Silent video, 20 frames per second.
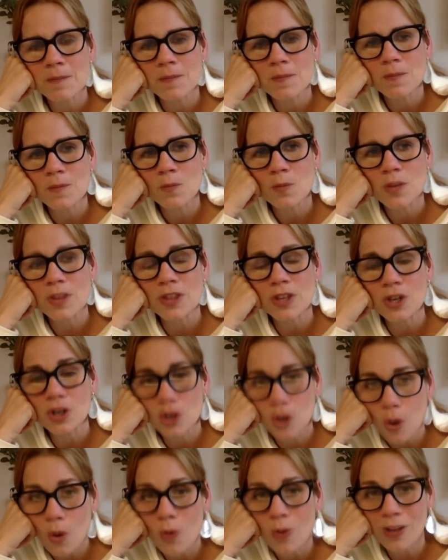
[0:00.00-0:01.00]
with the
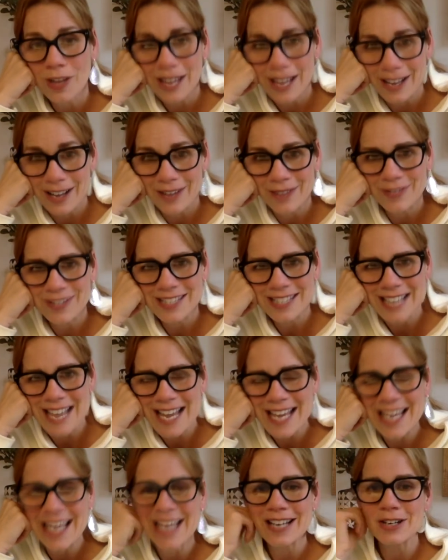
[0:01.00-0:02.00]
goal of
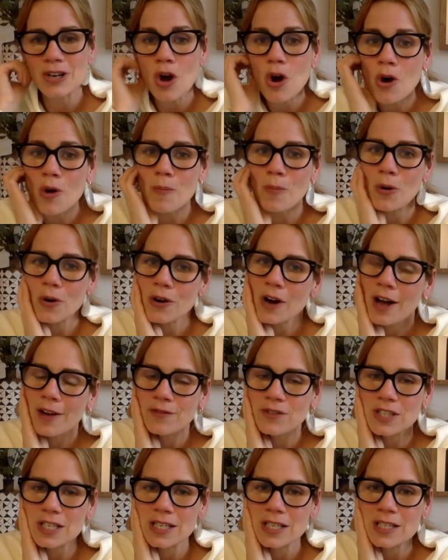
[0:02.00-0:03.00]
saying no more
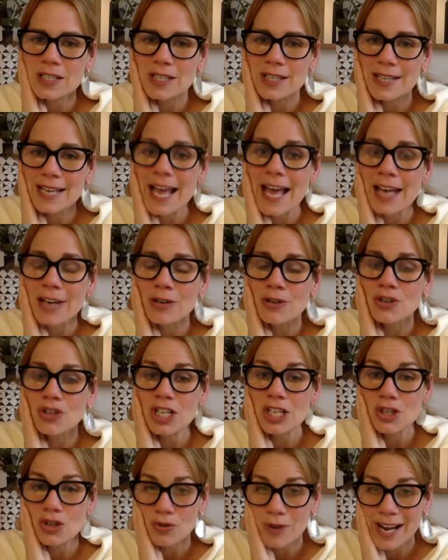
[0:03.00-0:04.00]
often to the energy
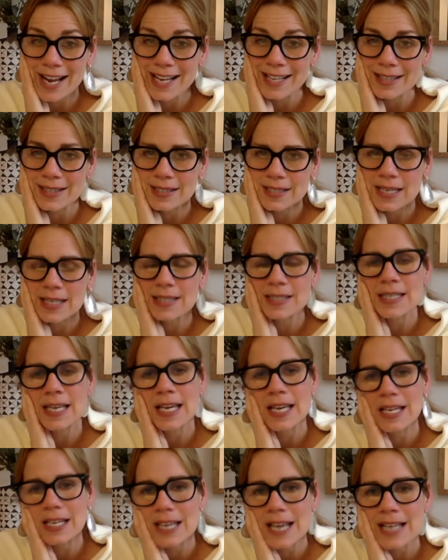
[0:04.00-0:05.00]
drains and
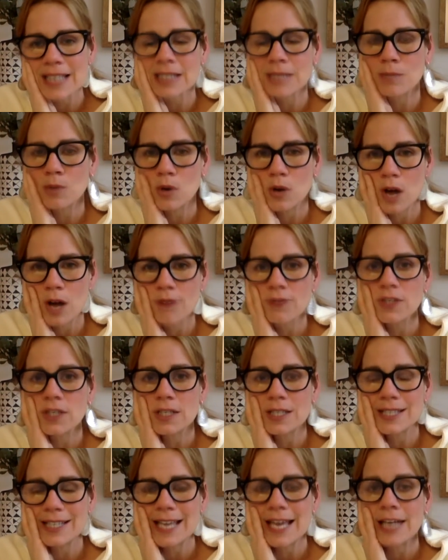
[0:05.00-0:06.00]
saying yes more often
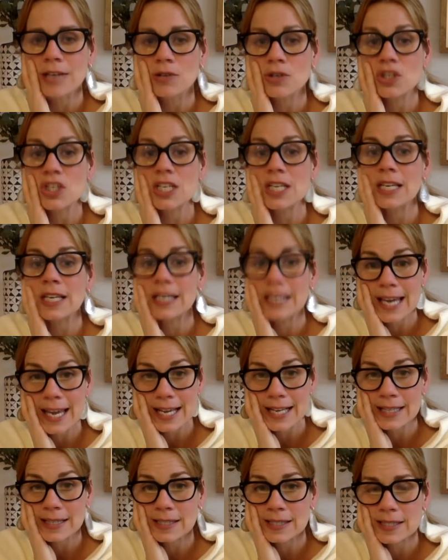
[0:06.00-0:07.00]
to the energy
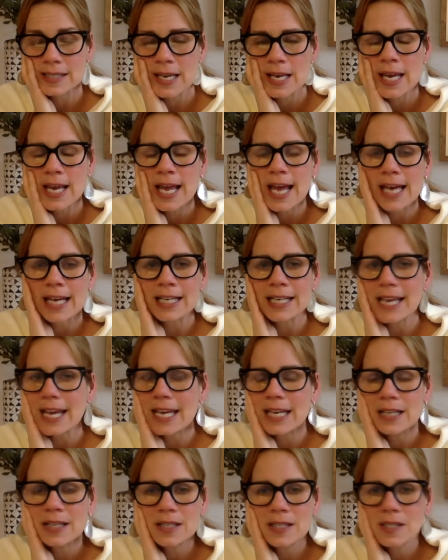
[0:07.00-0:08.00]
gains. And
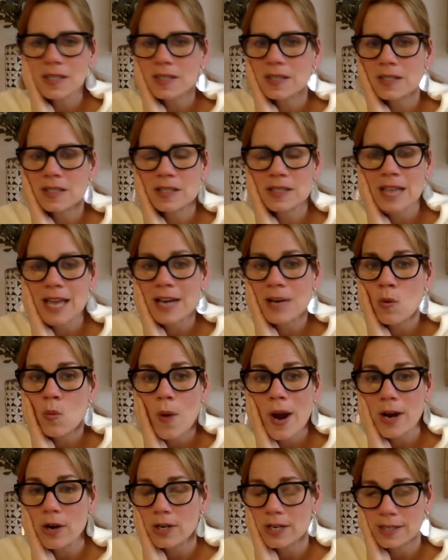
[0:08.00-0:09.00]
again, this is just that
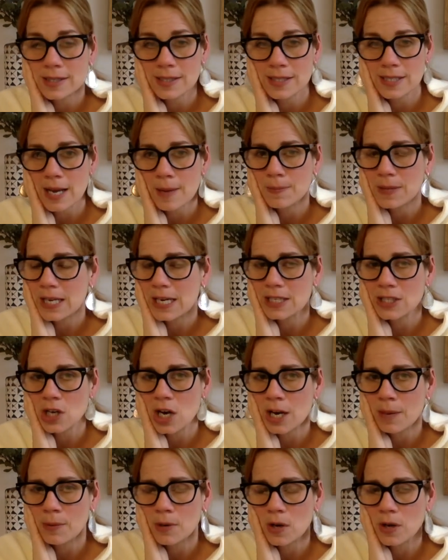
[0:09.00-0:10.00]
awareness step that I talk
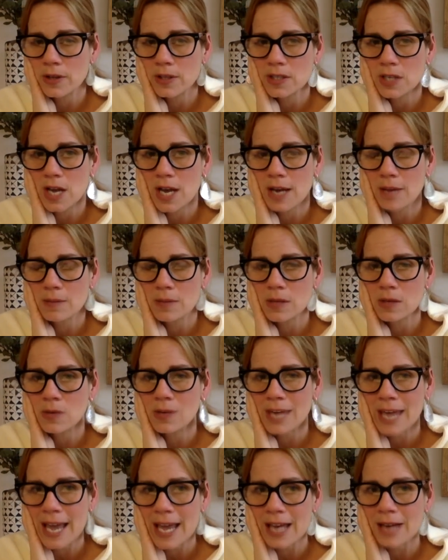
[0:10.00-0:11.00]
about all the time. You
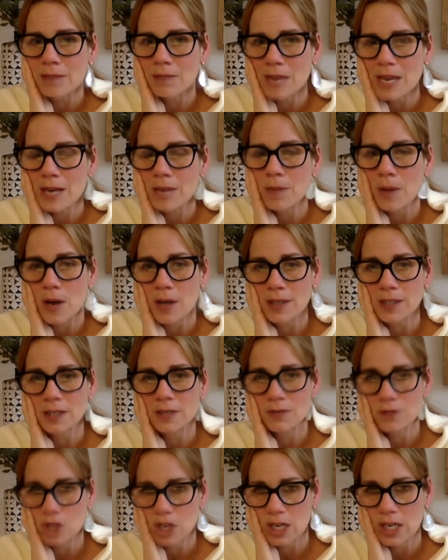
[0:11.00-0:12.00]
can't make positive
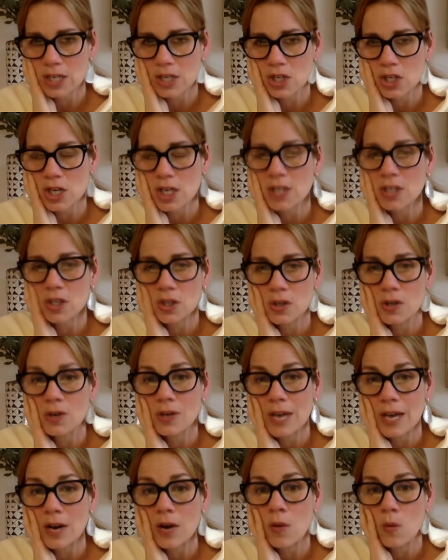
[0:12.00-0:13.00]
change until you
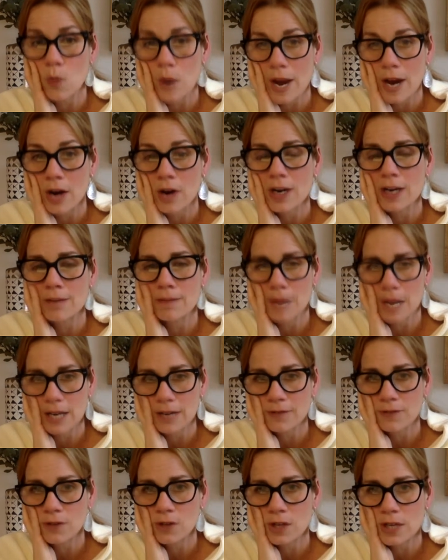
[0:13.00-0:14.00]
get aware and
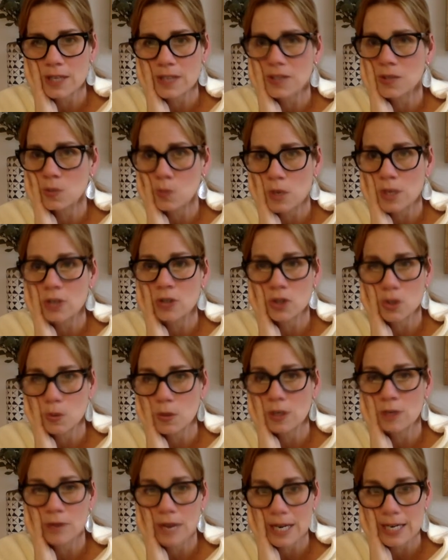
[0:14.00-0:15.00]
mindful as to what you're doing
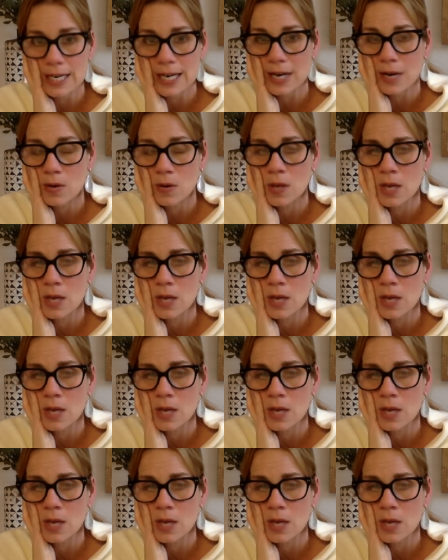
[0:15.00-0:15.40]
right now.